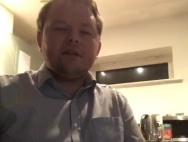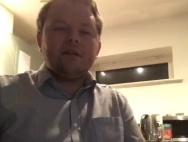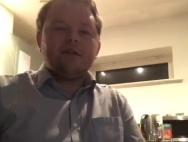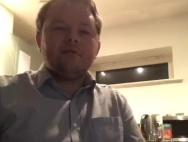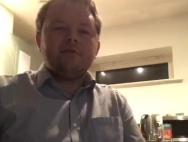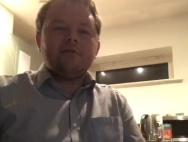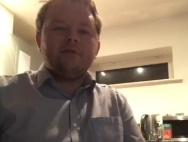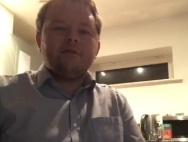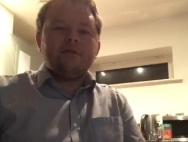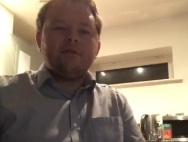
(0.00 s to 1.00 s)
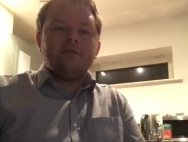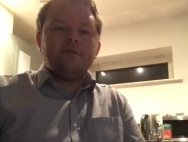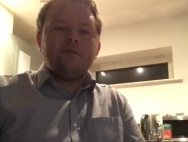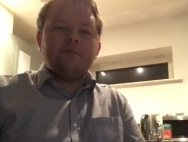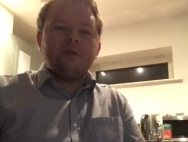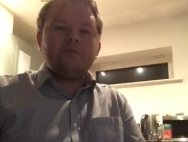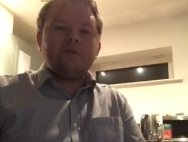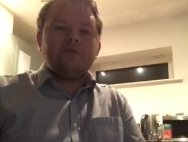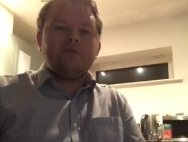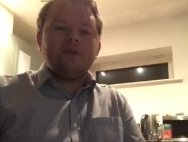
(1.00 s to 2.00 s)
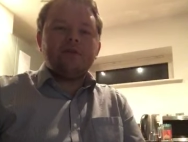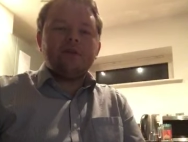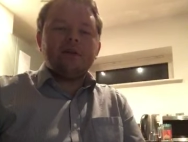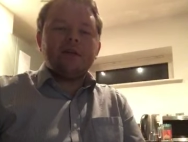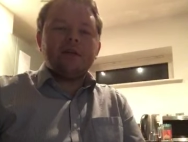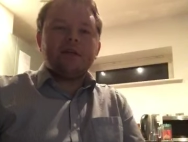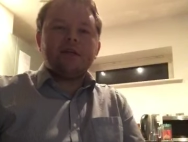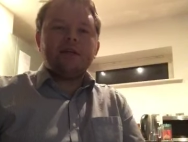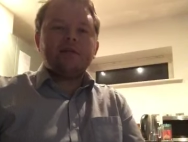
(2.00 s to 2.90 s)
It made me feel like